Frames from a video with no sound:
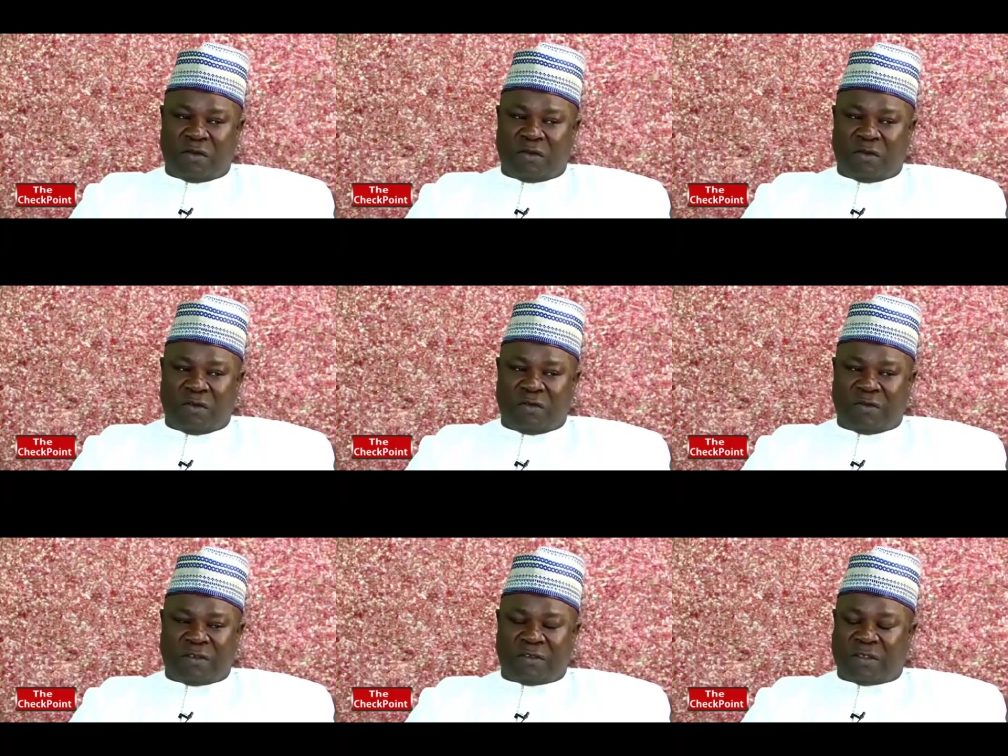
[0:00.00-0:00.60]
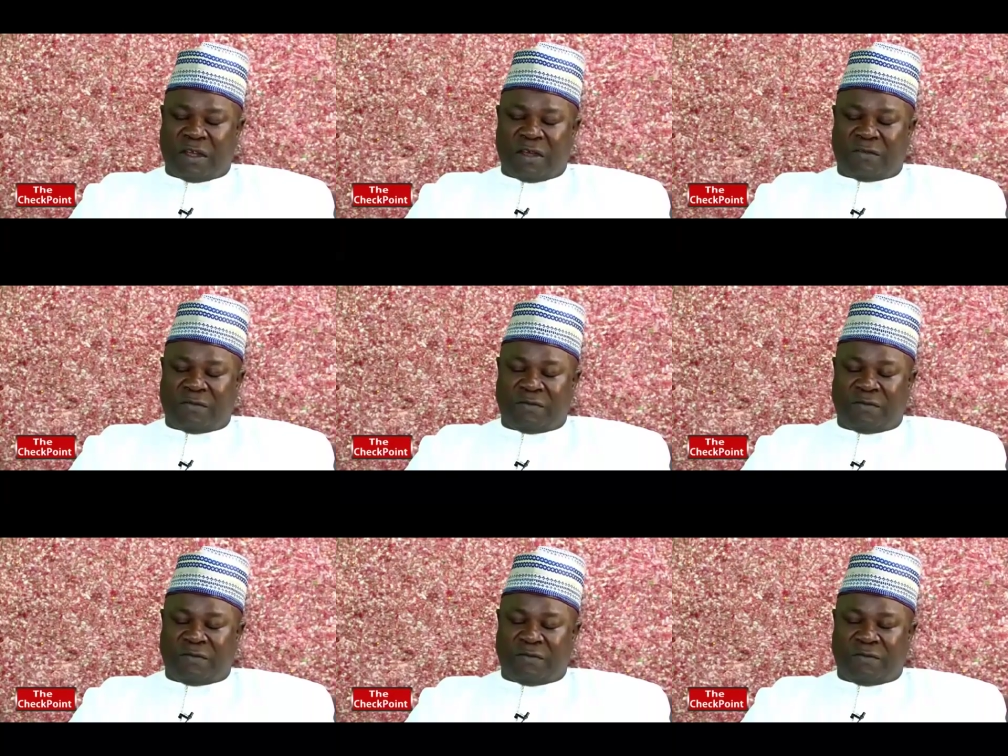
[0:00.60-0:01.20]
not
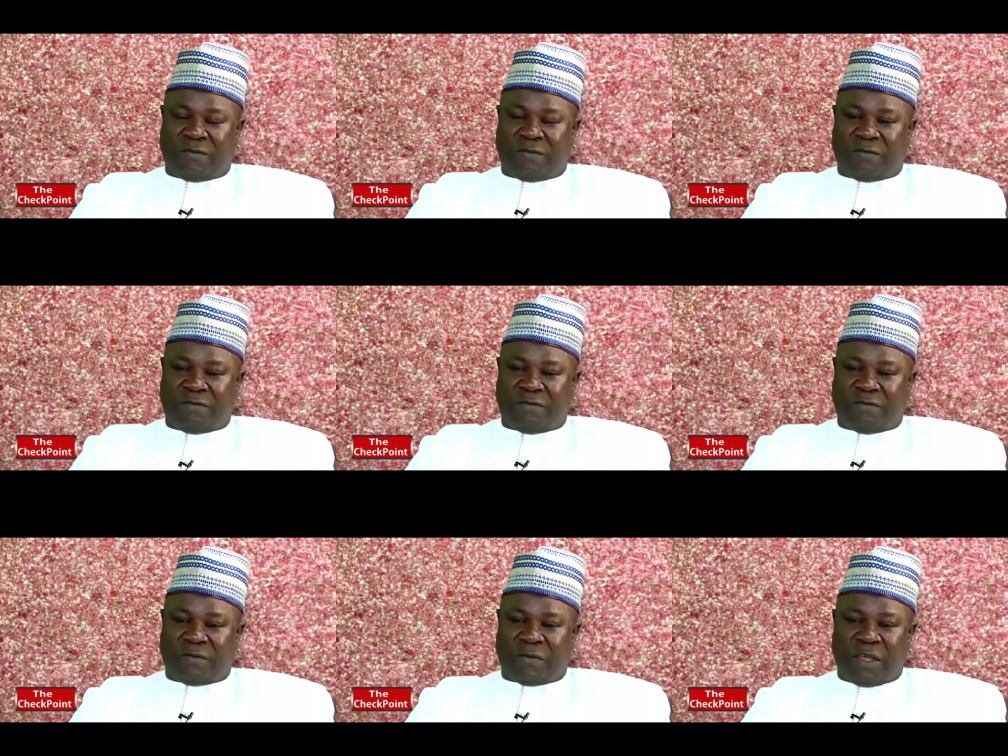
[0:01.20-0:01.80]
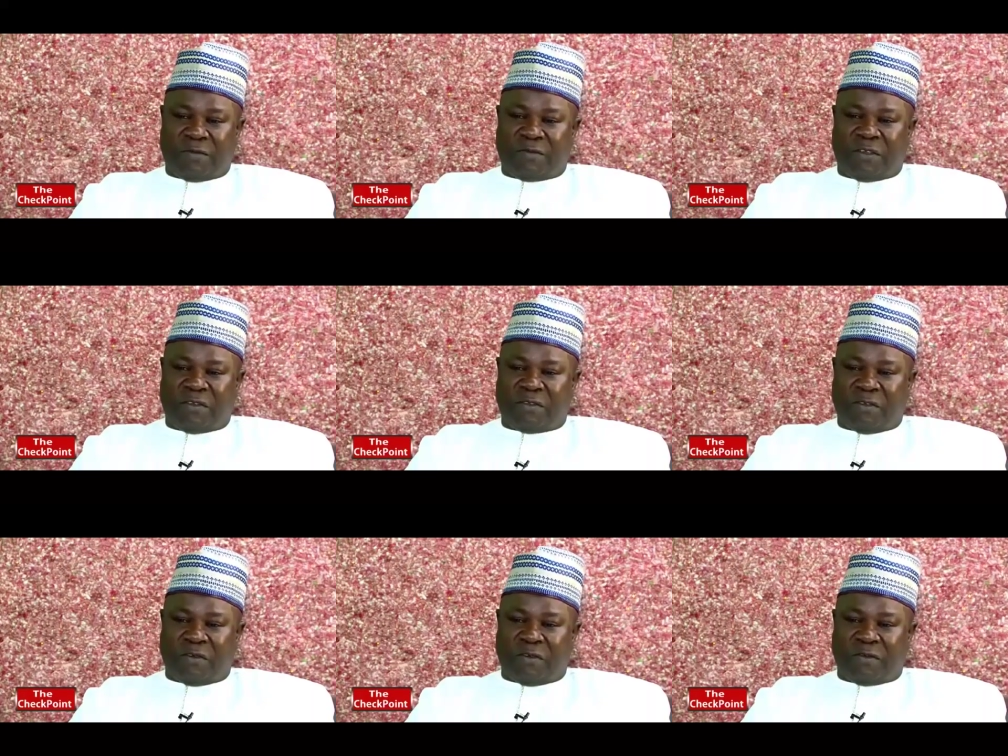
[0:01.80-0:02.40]
overstaffed. KMC
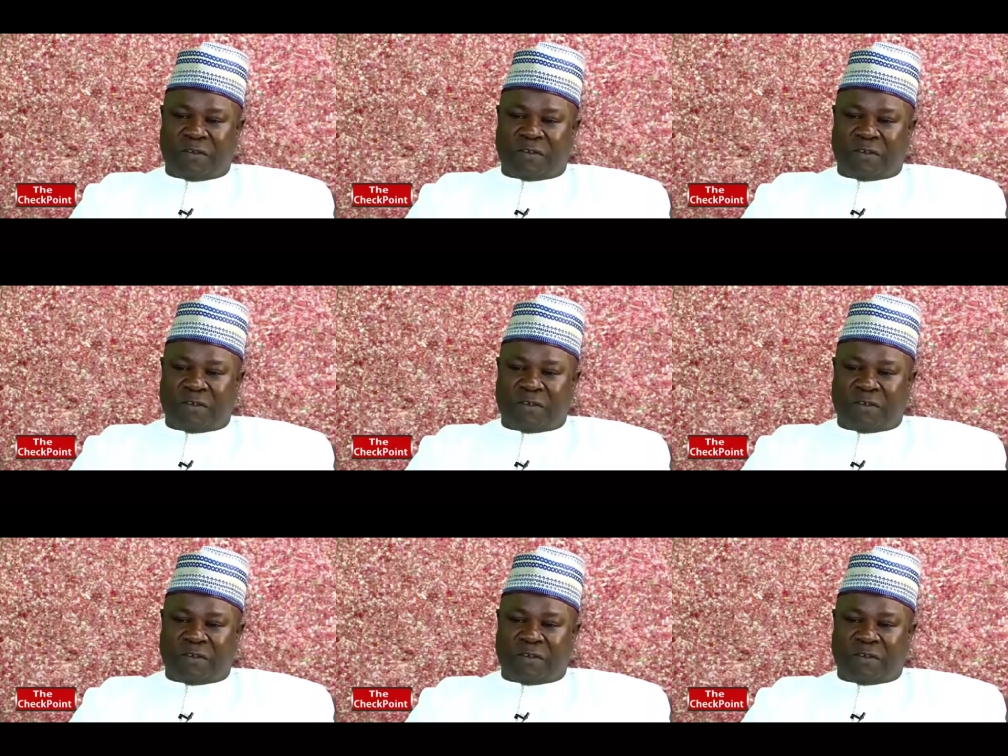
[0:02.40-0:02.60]
is not